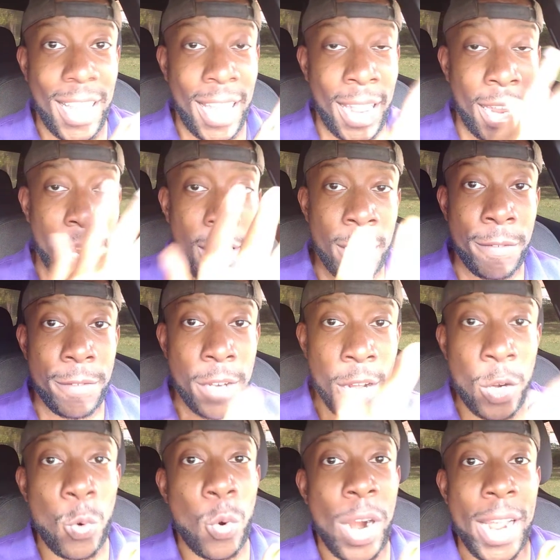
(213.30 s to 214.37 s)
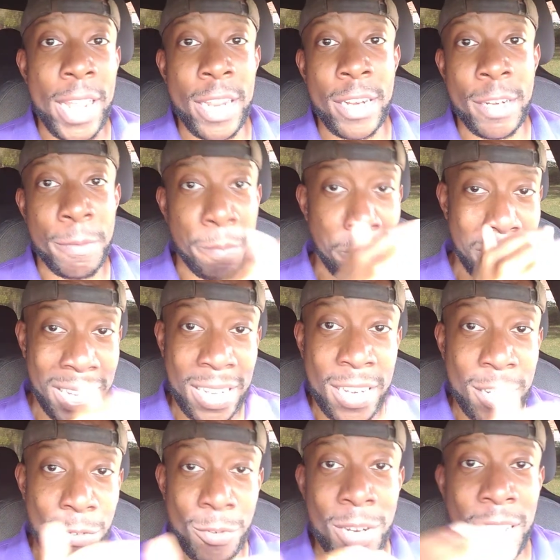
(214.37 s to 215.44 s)
And if done right, being
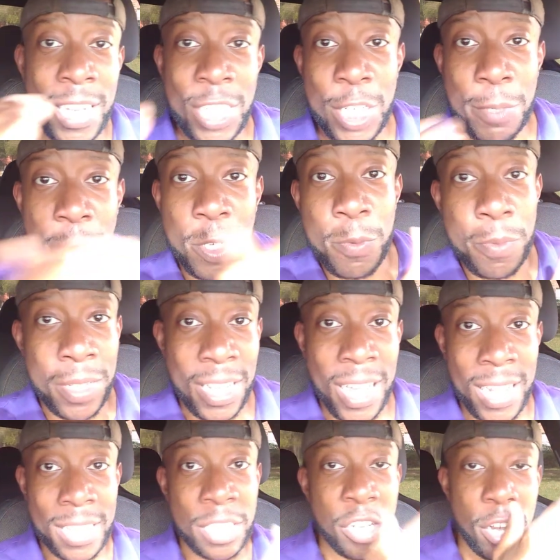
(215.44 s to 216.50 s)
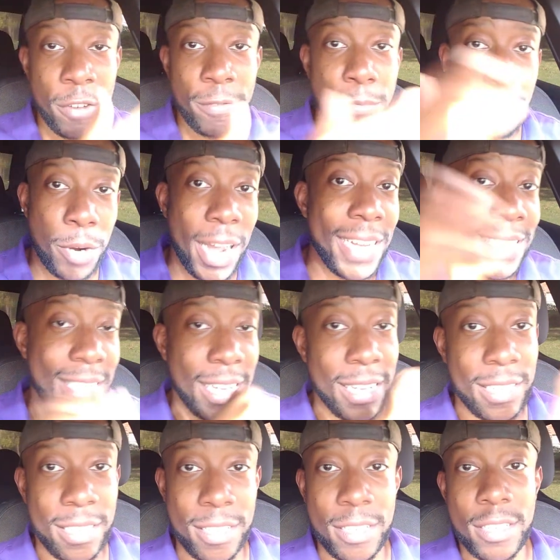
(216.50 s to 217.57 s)
in a relationship should be a tough
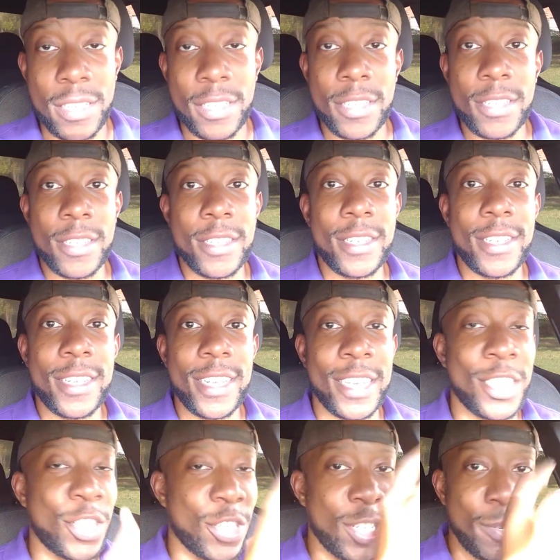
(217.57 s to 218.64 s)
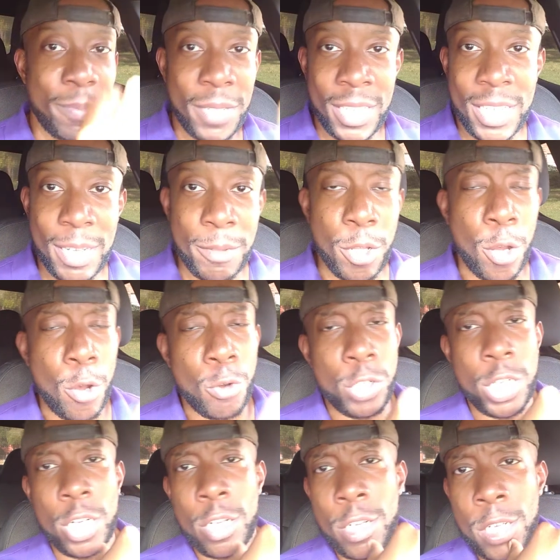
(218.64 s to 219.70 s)
process. It shouldn't be something, oh,
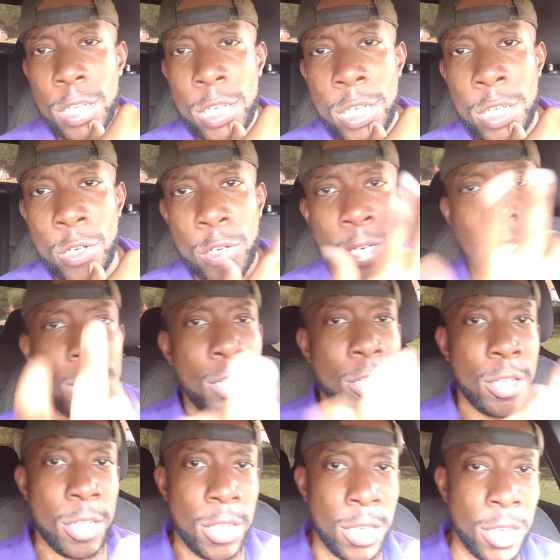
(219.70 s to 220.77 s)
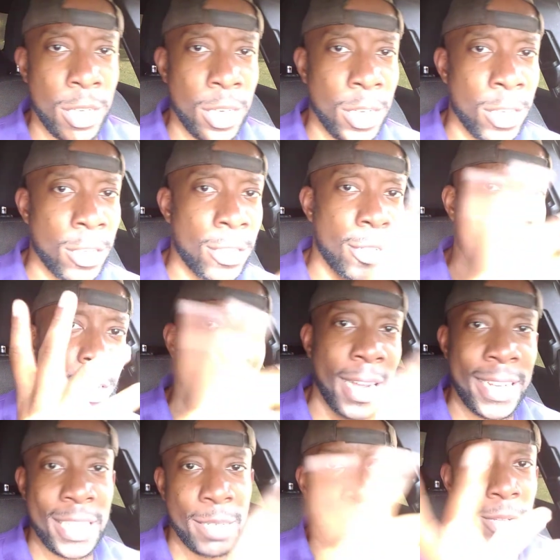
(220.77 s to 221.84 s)
she looked good or he looked good and they're
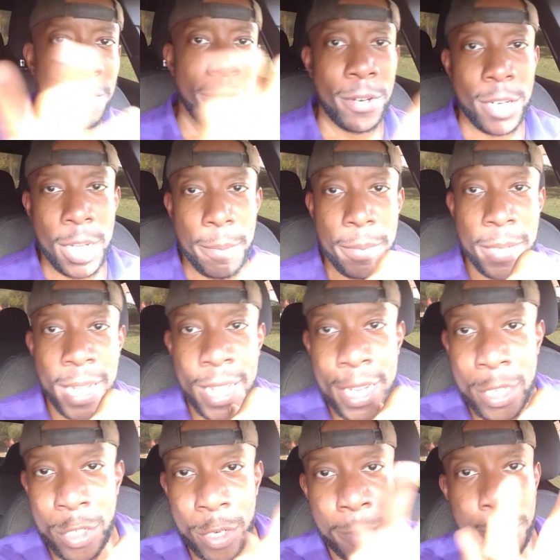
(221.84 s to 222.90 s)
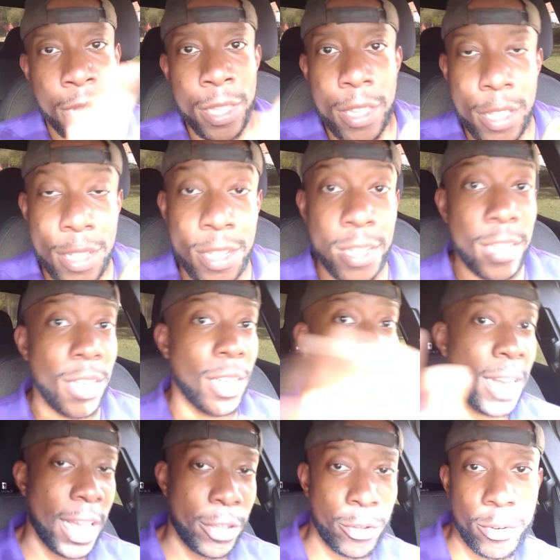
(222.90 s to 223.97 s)
nice to me for a couple days or a month
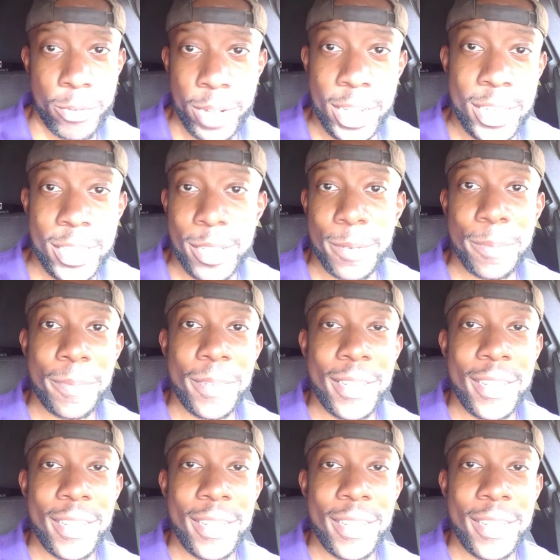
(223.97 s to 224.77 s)
and now you're in a relationship.